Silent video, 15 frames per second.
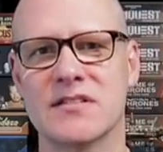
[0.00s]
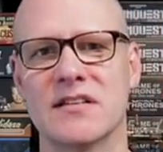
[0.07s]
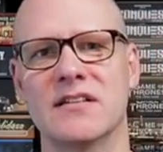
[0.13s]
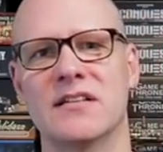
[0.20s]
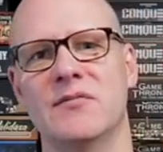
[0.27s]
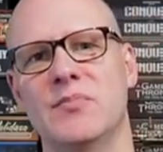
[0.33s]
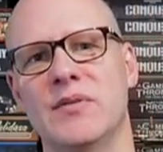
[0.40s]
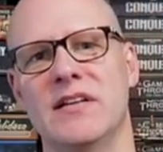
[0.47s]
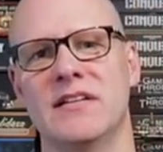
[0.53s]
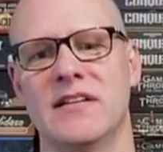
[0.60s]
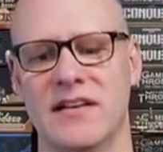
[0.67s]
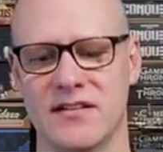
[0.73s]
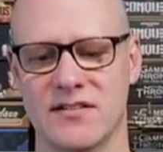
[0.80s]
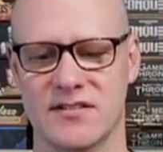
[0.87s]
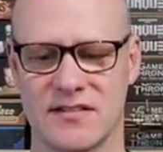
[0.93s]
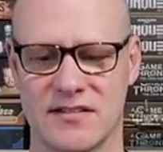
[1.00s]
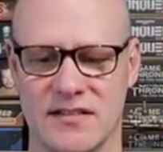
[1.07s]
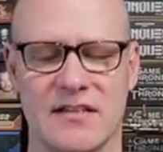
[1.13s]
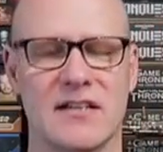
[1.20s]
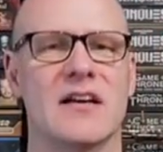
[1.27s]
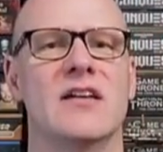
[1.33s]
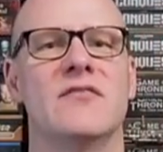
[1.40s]
that have been announced
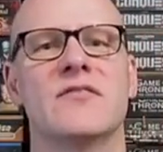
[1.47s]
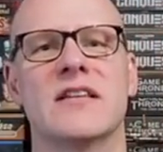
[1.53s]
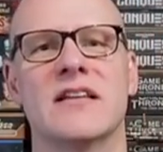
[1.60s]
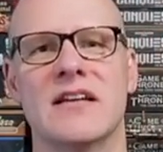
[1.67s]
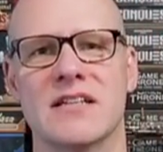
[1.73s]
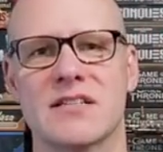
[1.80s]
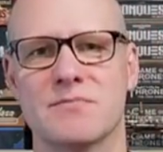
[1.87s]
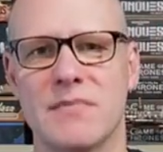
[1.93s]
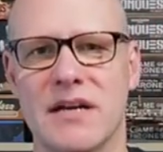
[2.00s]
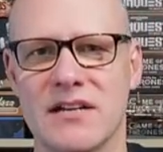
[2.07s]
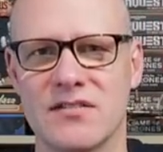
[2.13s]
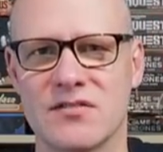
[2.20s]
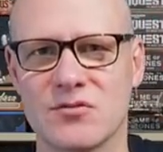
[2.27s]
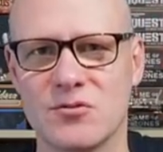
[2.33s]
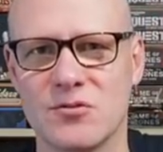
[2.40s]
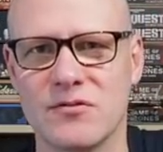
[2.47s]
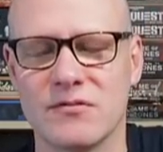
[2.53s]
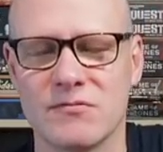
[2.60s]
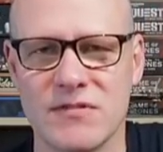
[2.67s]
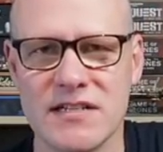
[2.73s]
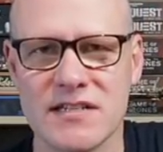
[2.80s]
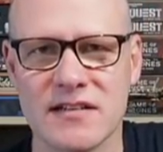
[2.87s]
over the last month or
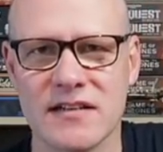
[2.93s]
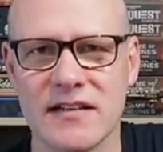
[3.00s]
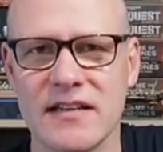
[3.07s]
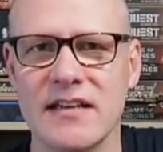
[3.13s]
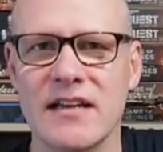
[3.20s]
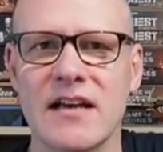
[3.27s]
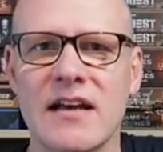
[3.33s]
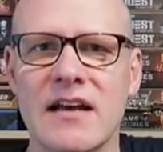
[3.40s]
recently.